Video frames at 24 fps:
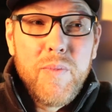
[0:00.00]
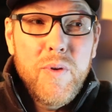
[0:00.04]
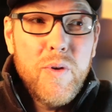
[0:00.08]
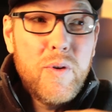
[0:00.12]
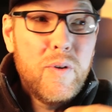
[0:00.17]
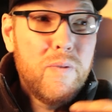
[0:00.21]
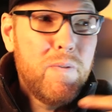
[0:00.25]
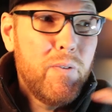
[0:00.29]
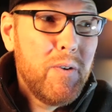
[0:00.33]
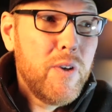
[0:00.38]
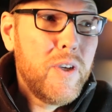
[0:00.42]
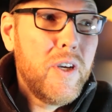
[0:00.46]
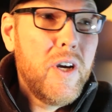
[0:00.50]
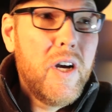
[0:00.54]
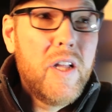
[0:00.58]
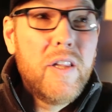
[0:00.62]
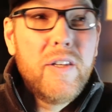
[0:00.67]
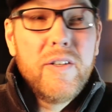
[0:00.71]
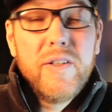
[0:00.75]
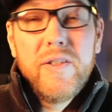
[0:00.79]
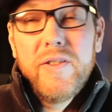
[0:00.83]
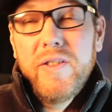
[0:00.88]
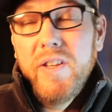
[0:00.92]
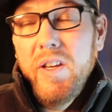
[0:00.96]
beautiful
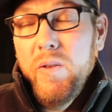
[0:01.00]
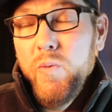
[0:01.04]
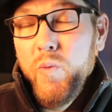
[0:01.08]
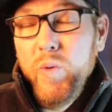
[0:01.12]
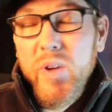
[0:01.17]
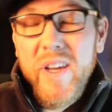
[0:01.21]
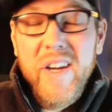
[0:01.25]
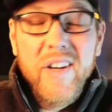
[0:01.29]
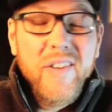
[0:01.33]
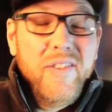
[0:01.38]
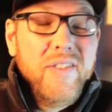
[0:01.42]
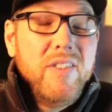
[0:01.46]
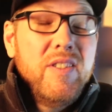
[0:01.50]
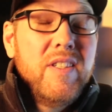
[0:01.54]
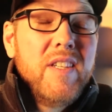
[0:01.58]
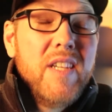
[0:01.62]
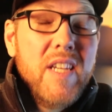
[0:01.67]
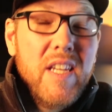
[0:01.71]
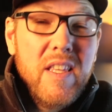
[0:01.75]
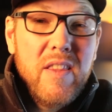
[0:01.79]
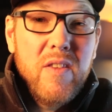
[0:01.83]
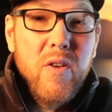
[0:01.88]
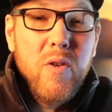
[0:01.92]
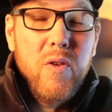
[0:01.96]
colors and we are
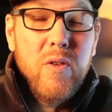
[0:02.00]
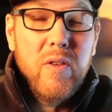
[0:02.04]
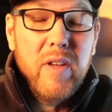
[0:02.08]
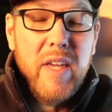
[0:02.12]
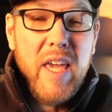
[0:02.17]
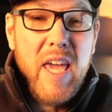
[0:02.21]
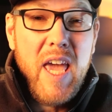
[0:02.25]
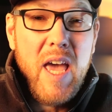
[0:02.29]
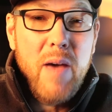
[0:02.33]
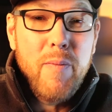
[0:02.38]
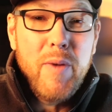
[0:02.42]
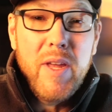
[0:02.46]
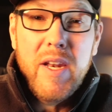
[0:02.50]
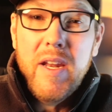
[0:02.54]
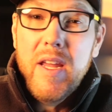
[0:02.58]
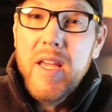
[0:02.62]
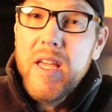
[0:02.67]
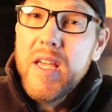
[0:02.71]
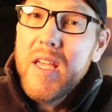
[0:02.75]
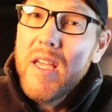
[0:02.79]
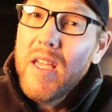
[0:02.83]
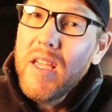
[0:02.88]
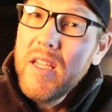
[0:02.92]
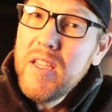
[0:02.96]
seeing the whole gamut.
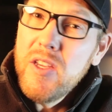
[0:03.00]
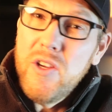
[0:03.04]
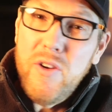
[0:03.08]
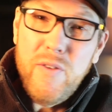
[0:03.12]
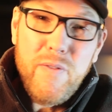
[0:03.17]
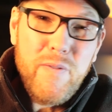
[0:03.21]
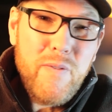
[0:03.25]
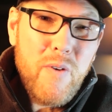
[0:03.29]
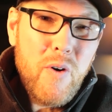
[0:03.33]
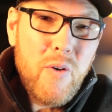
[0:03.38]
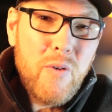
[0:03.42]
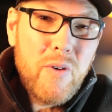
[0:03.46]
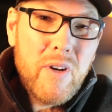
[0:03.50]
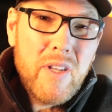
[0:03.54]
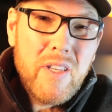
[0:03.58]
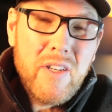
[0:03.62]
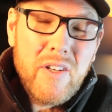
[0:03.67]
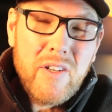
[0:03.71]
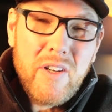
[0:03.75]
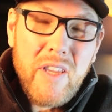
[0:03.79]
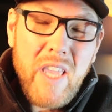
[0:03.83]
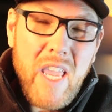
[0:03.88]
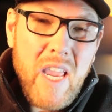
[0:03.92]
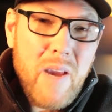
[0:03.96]
Your phone and
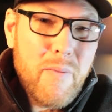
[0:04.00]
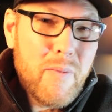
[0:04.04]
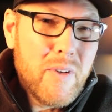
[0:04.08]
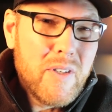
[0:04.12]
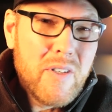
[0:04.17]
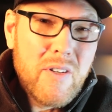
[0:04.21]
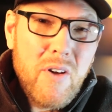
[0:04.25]
your camera